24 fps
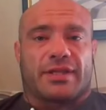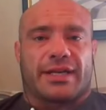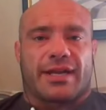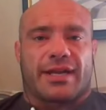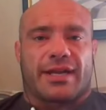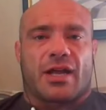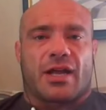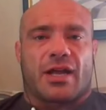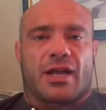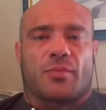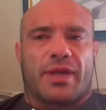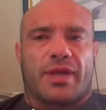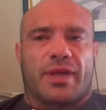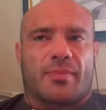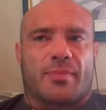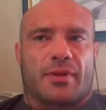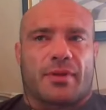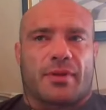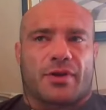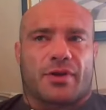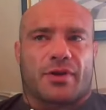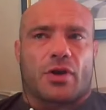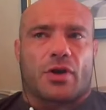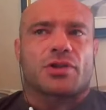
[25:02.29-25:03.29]
to help
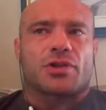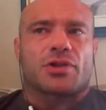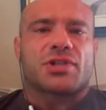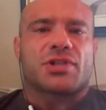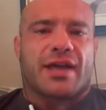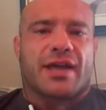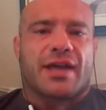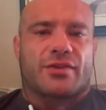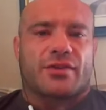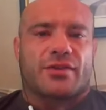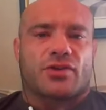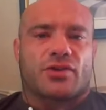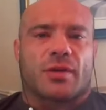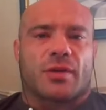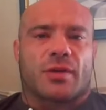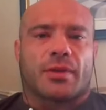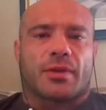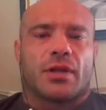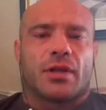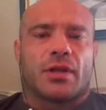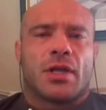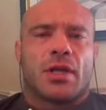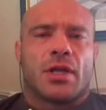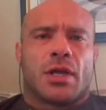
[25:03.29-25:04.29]
people that are also
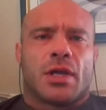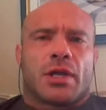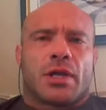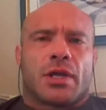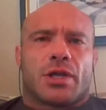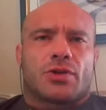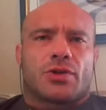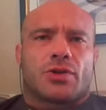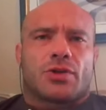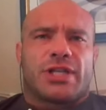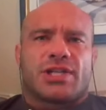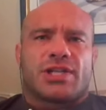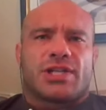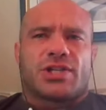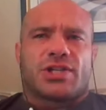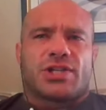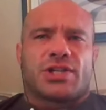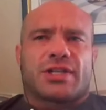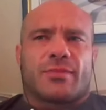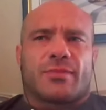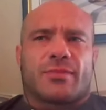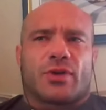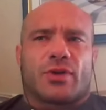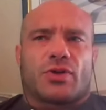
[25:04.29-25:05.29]
absolutely, trouble, you know, absolutely. teaching
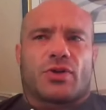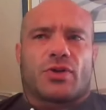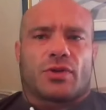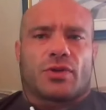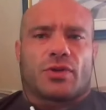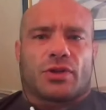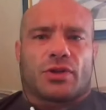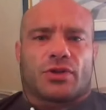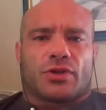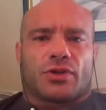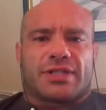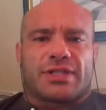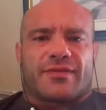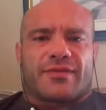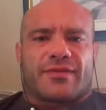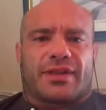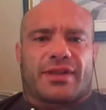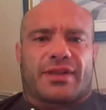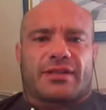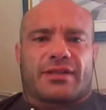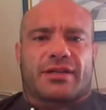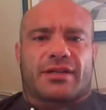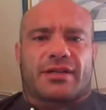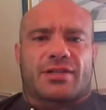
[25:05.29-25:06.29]
someone who learns
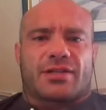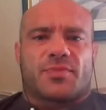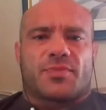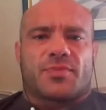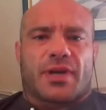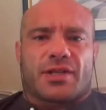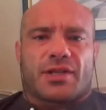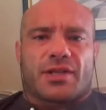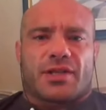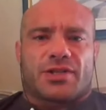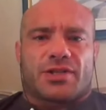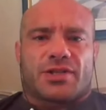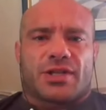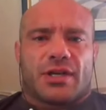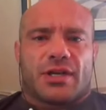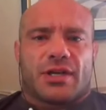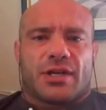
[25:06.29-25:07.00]
everything like a sponge.